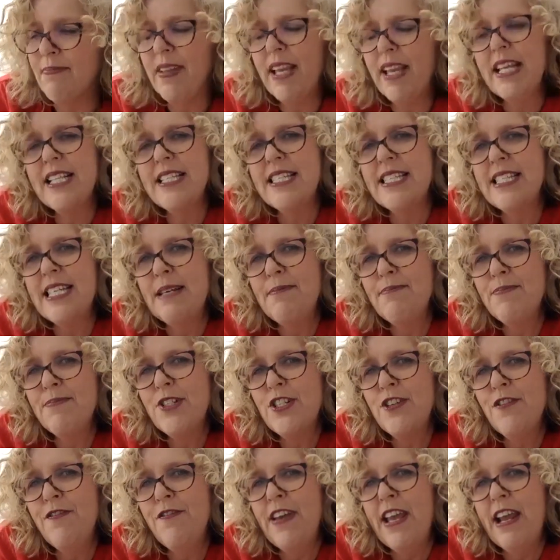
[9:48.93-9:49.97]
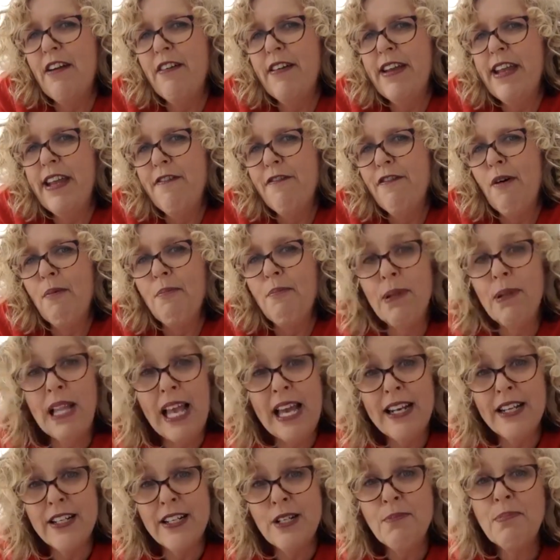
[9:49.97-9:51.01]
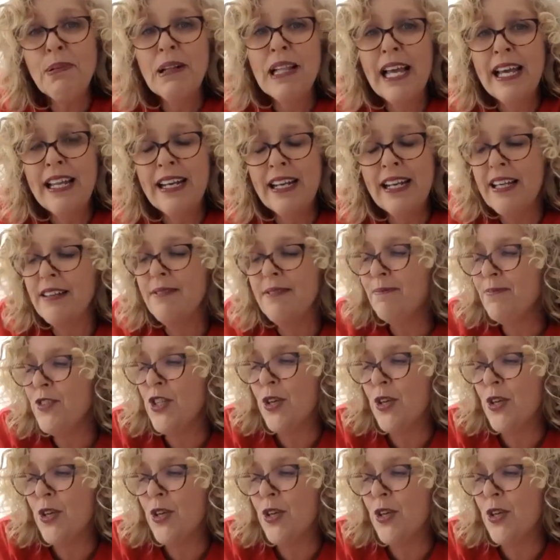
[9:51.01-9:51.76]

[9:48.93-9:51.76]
It seems to vary from planner to planner